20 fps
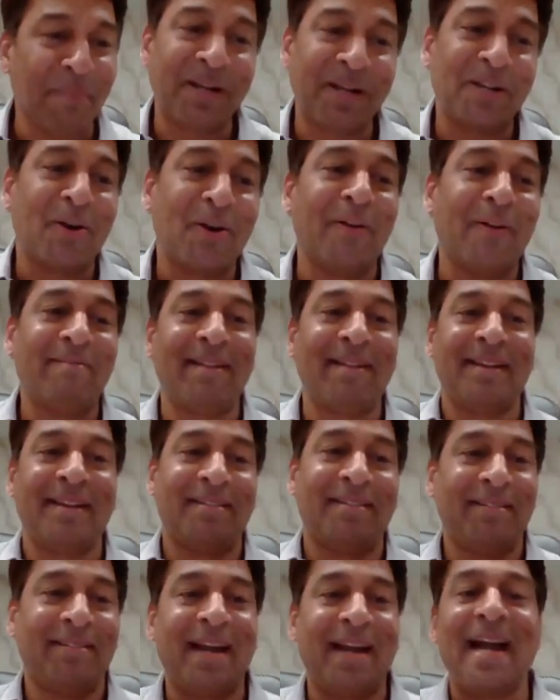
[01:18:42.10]
comment. All
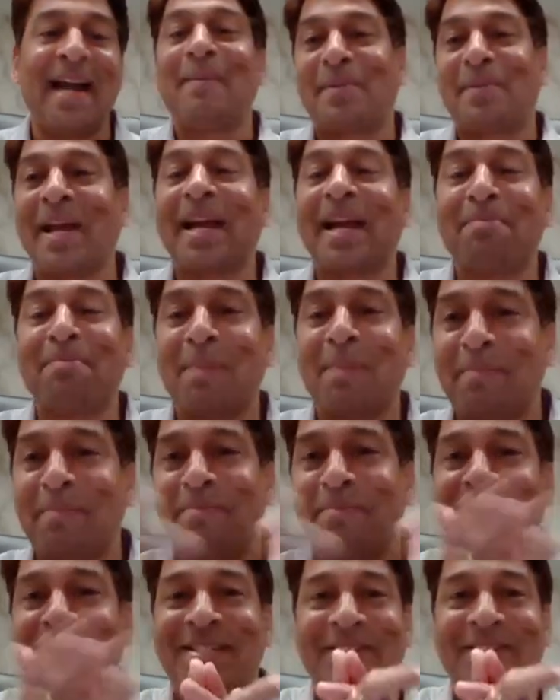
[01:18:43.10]
right. I have tried my
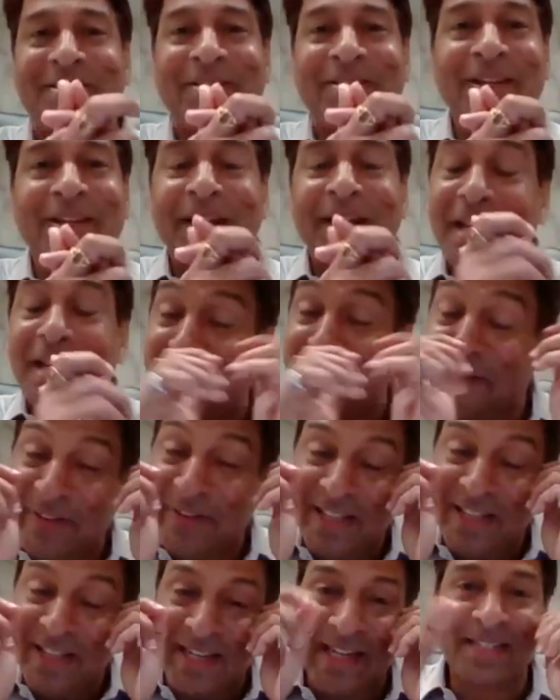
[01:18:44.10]
best.
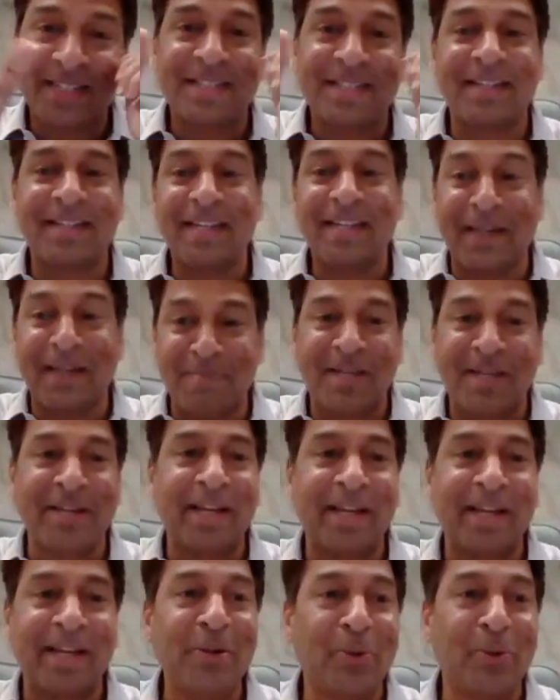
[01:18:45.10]
Nevertheless, let me
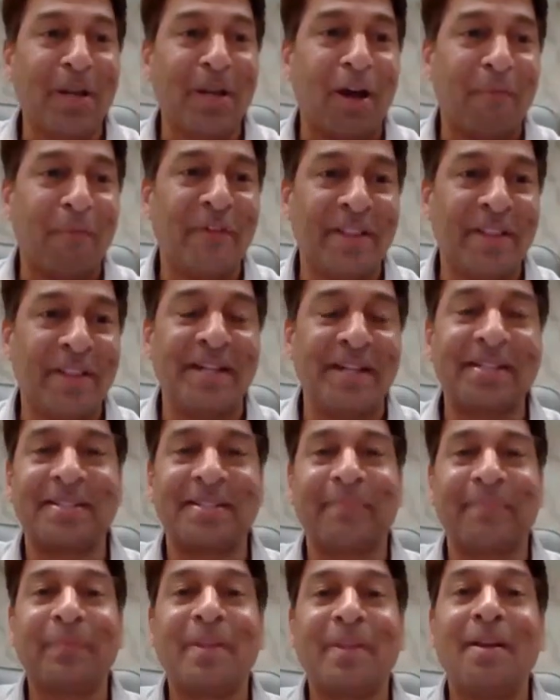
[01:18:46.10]
tell you now with
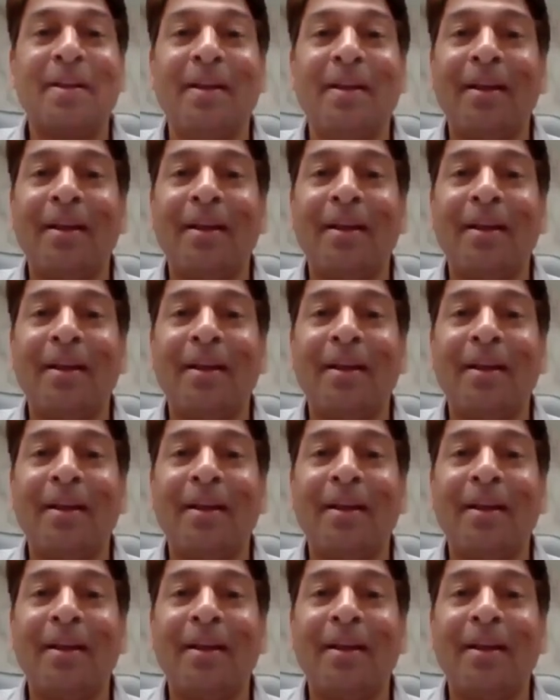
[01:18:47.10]
this,